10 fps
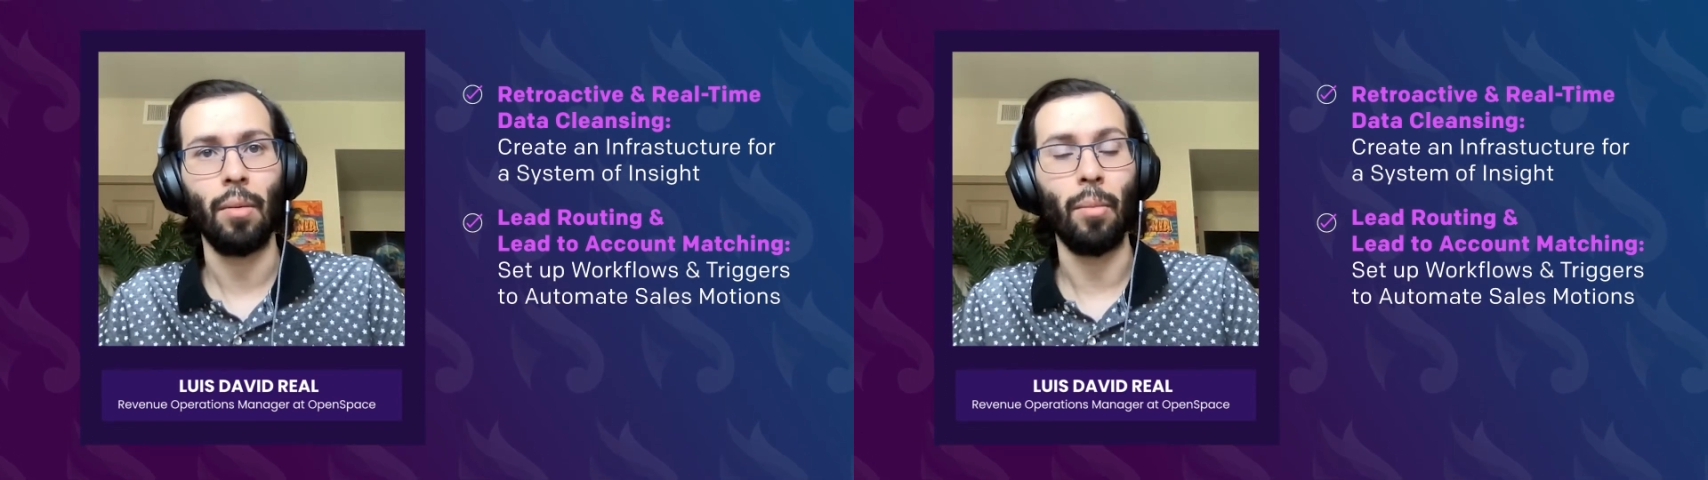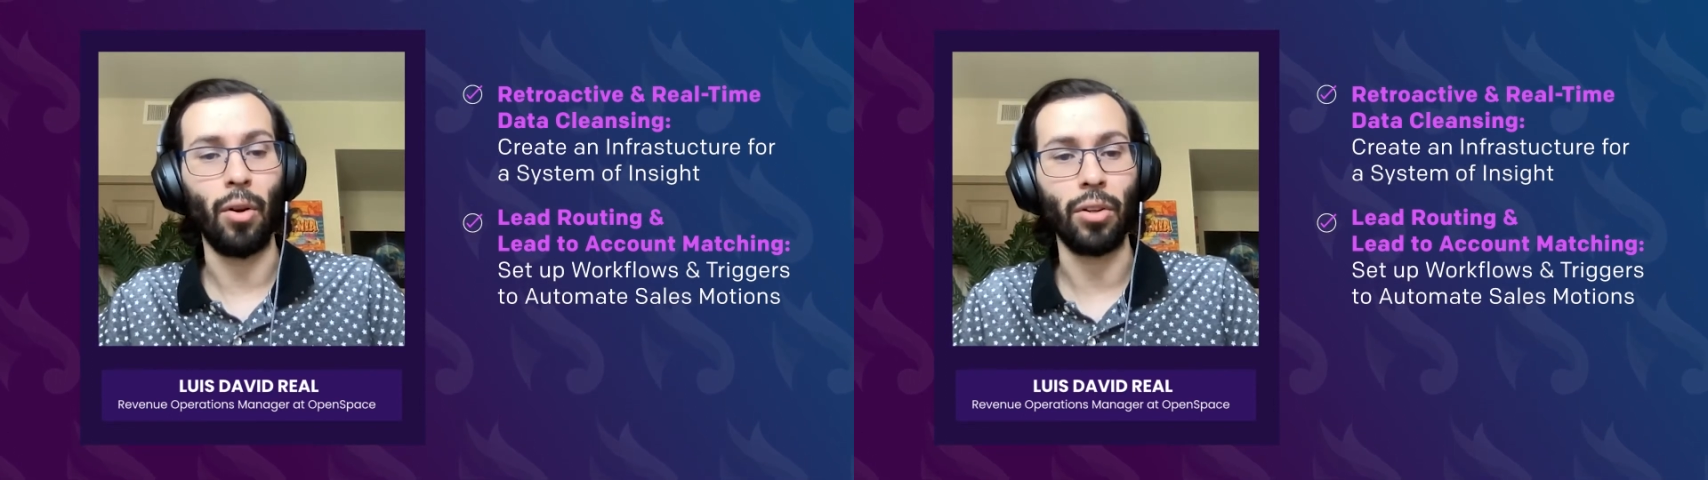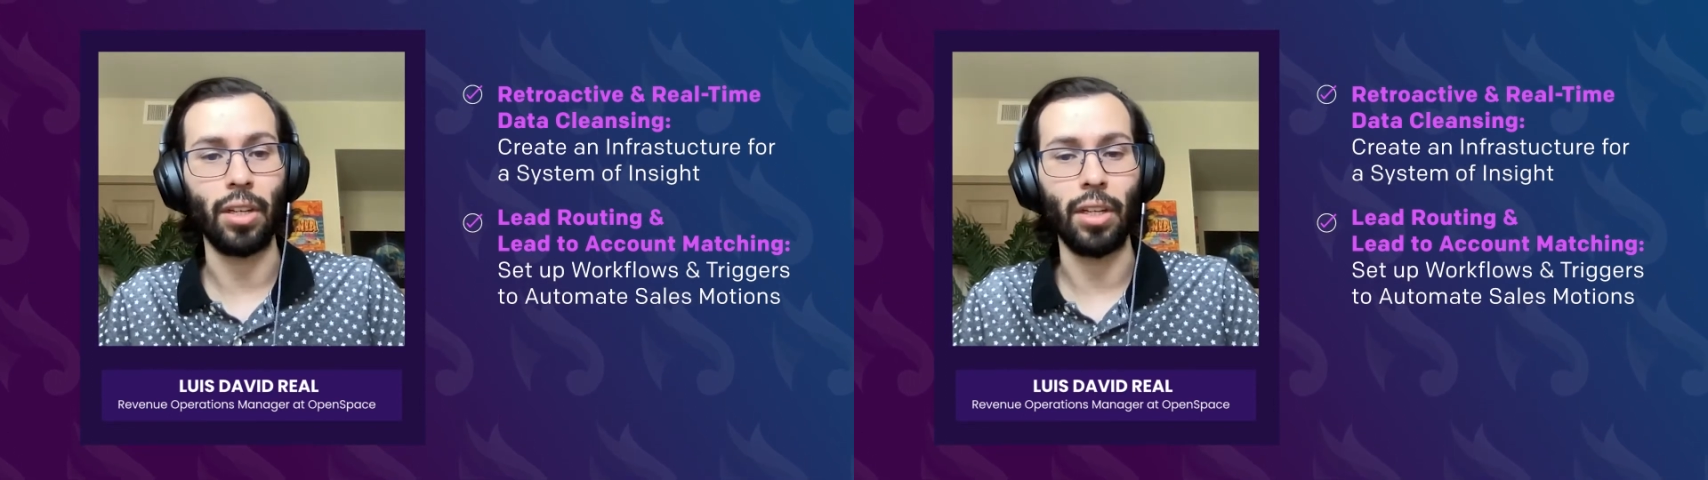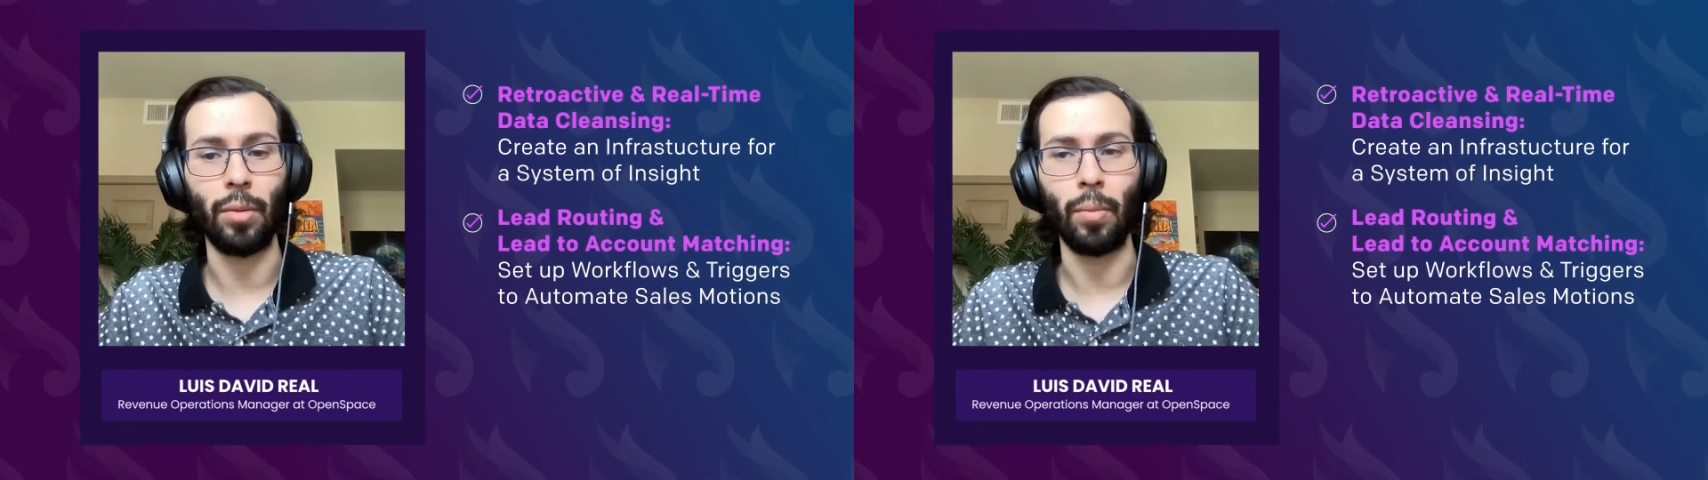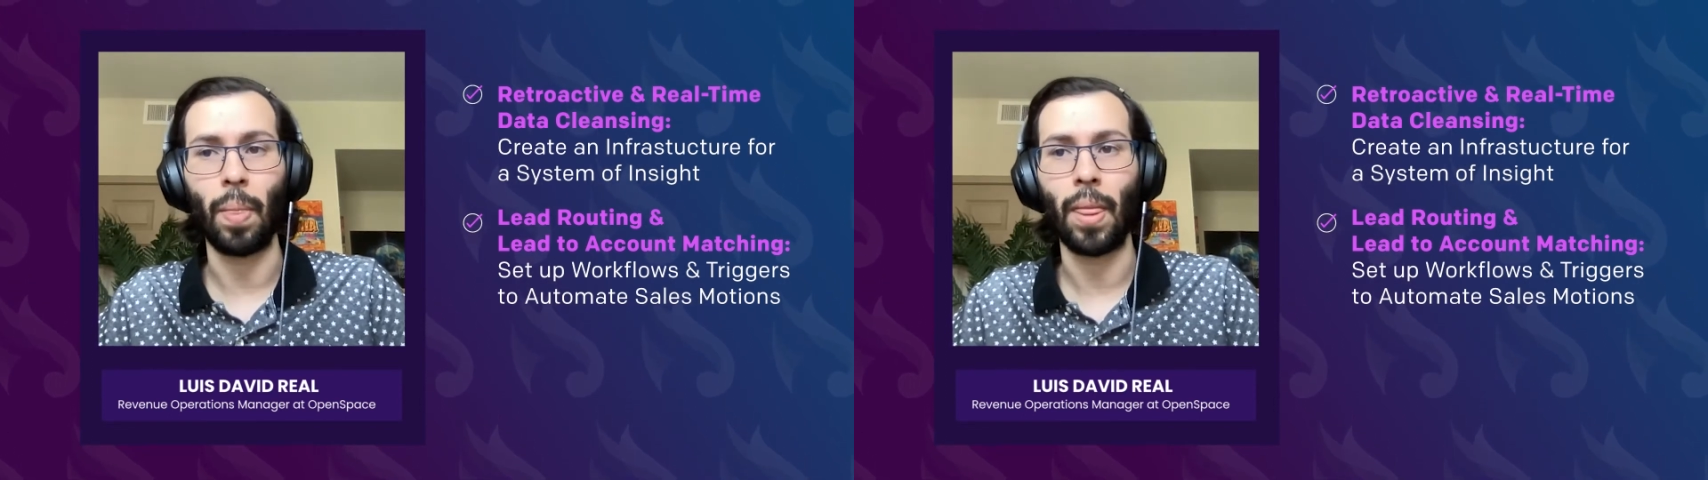marketing.